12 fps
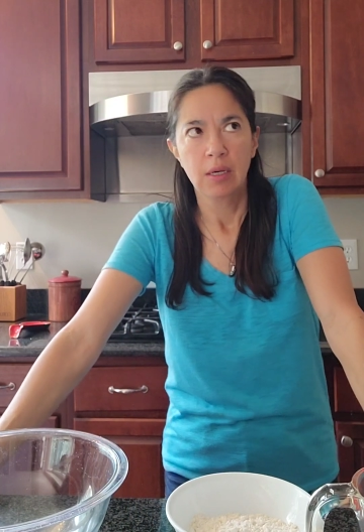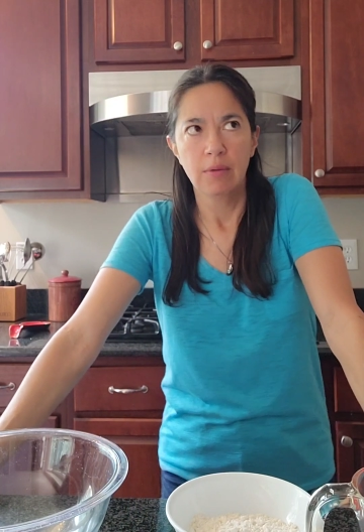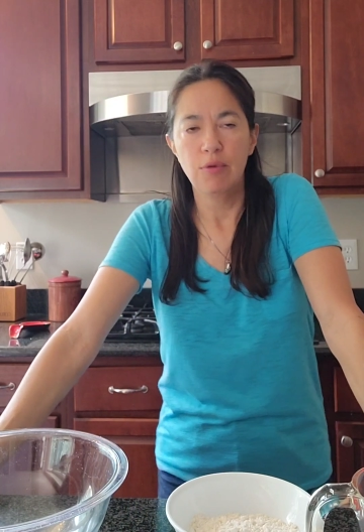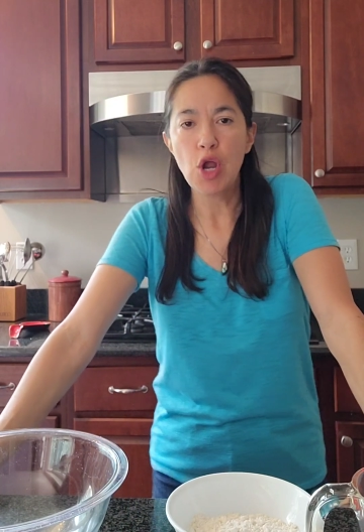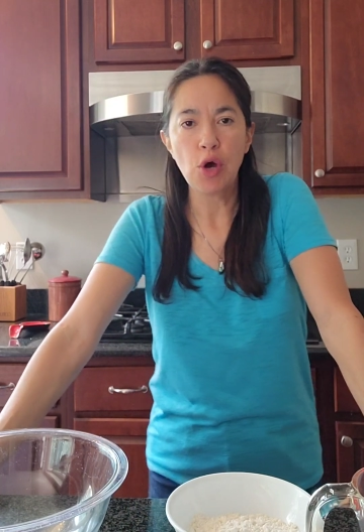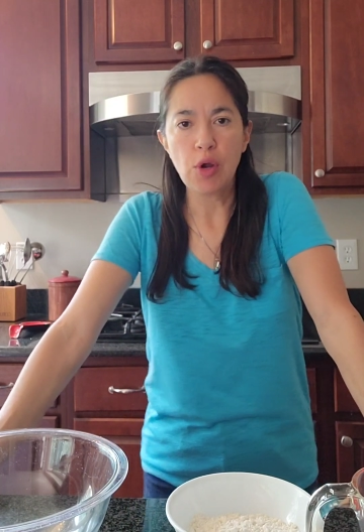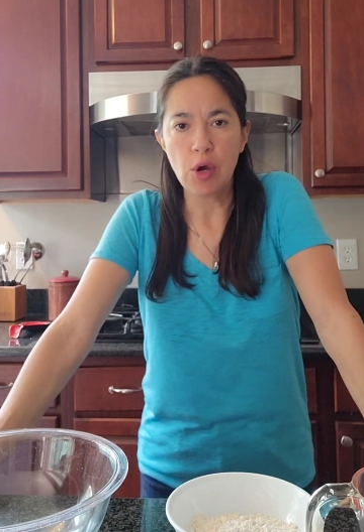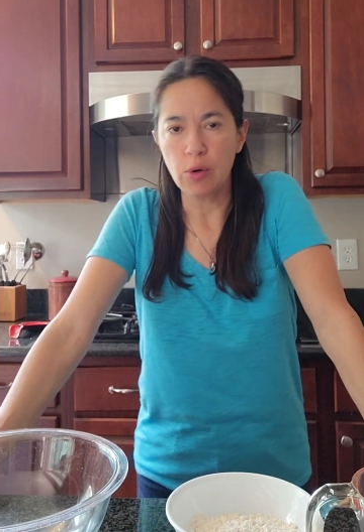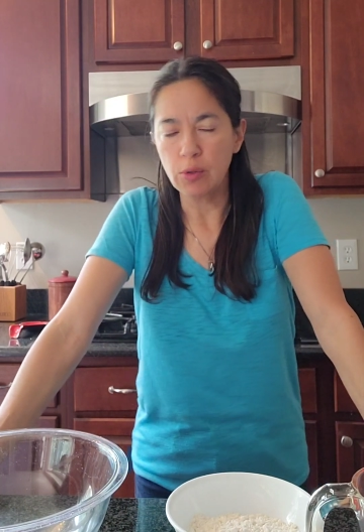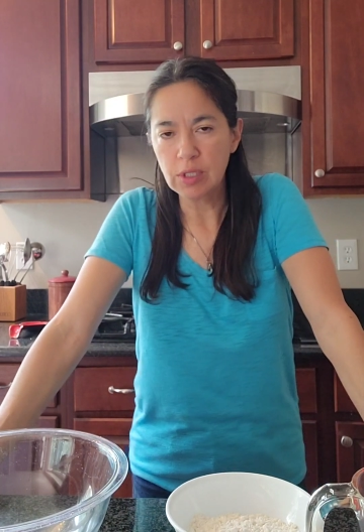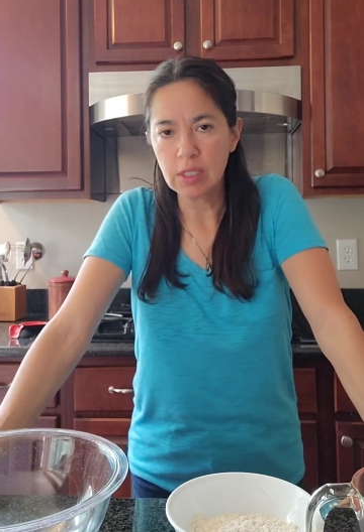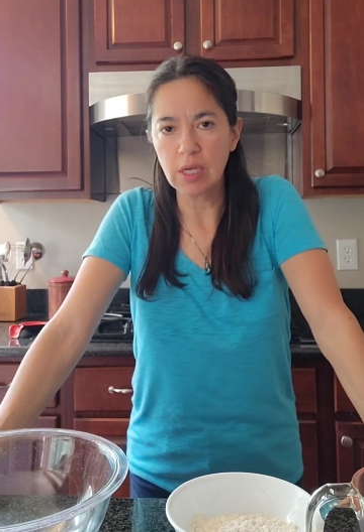
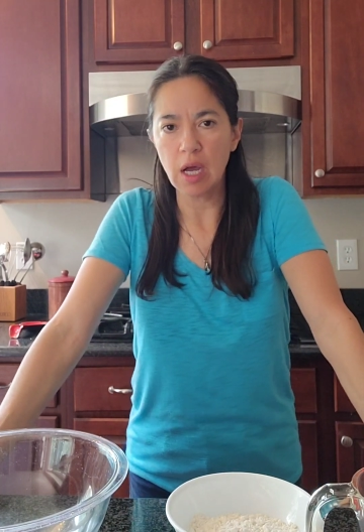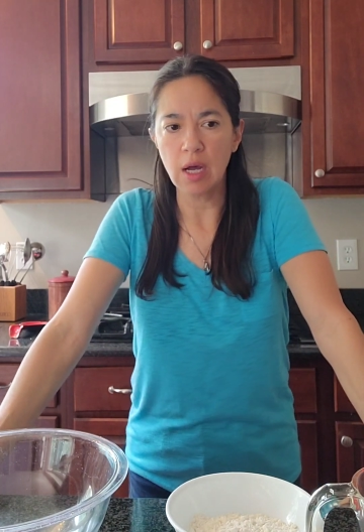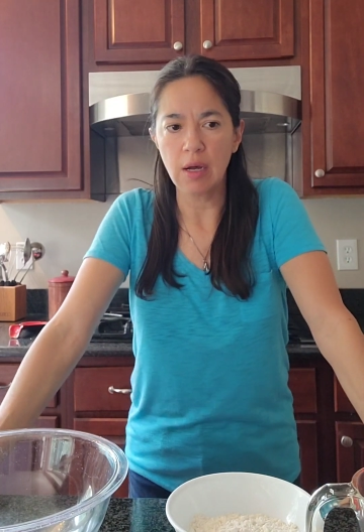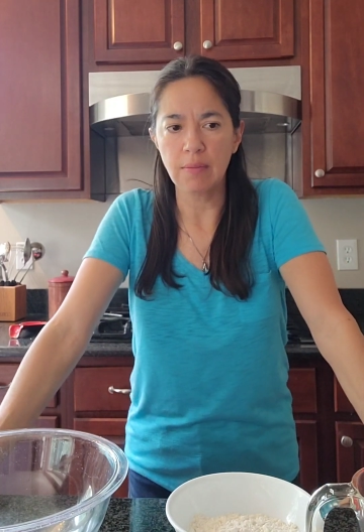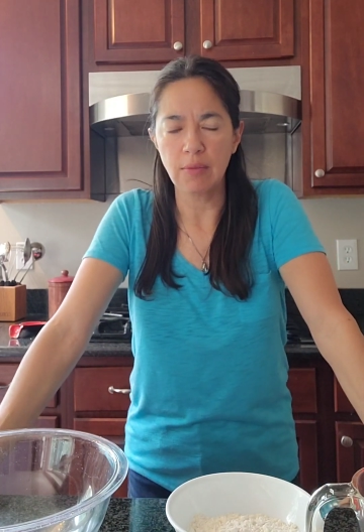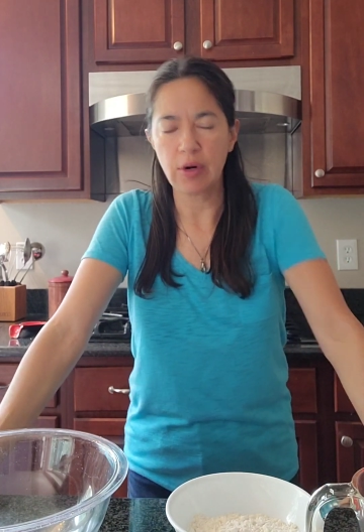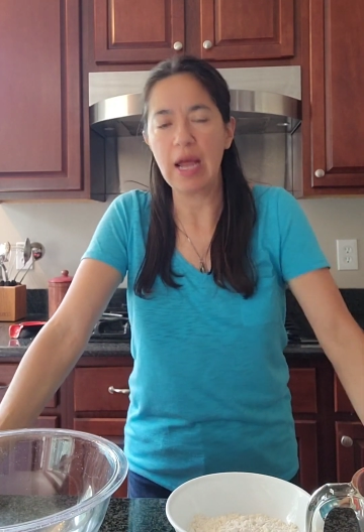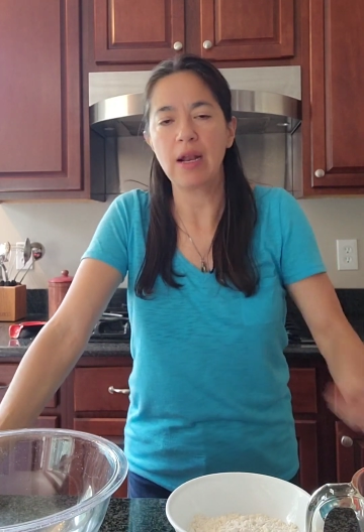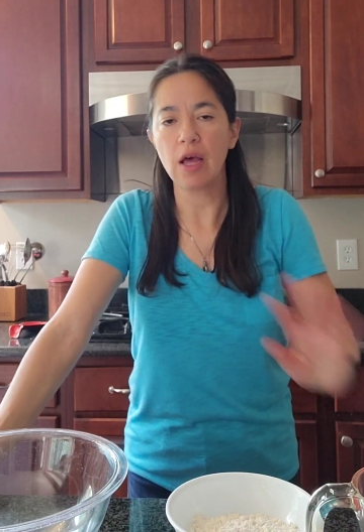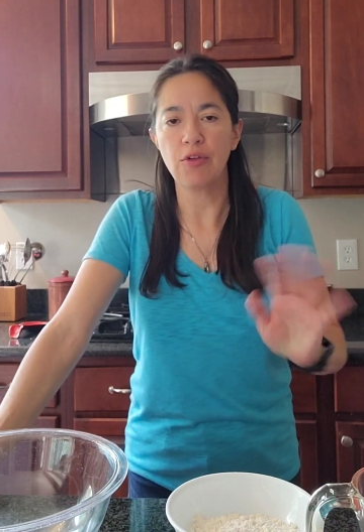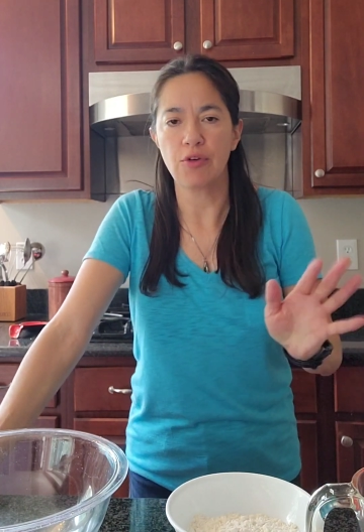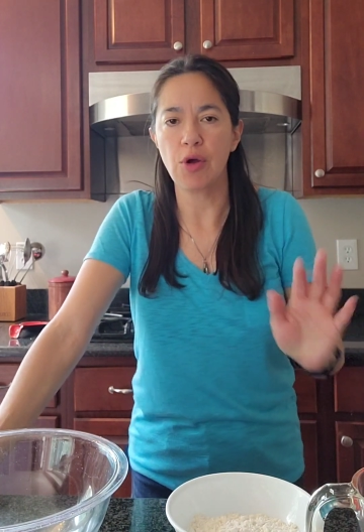no-nos, or not
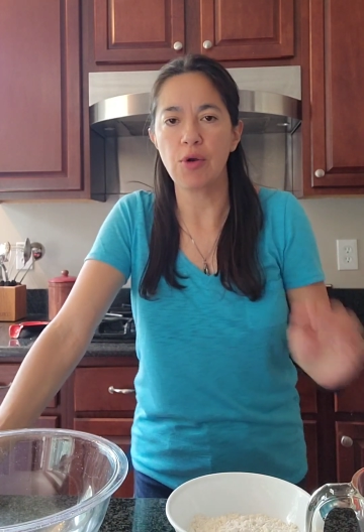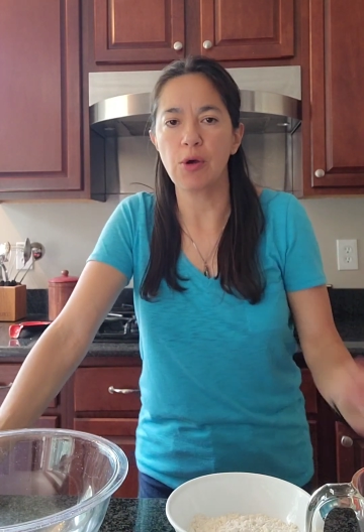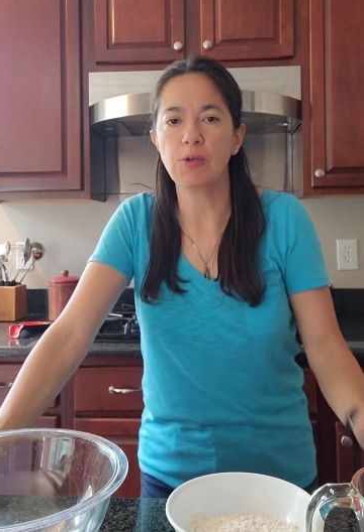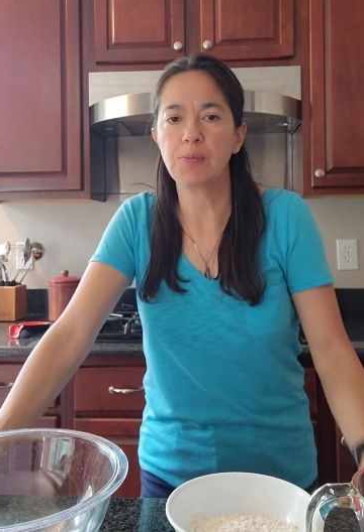other no-nos,